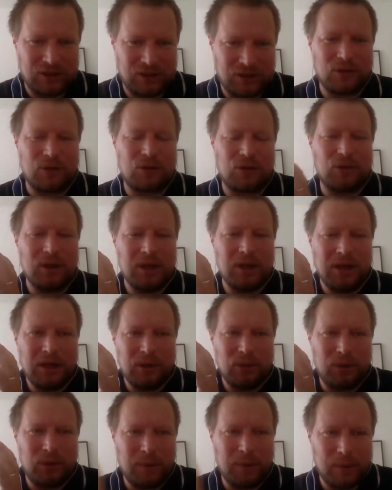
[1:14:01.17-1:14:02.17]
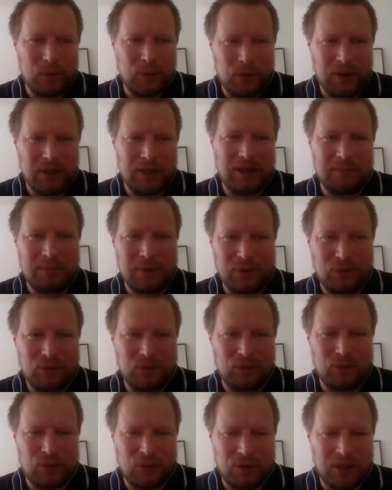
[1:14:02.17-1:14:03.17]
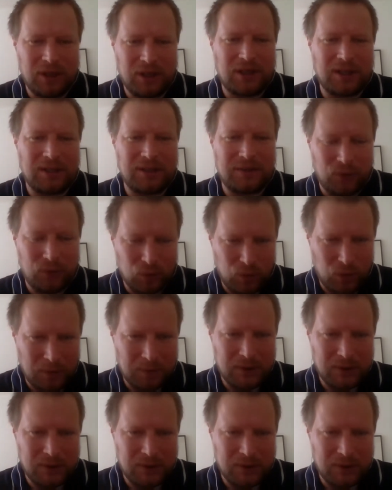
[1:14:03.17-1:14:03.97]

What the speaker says: So we'll be more than happy to organize follow-up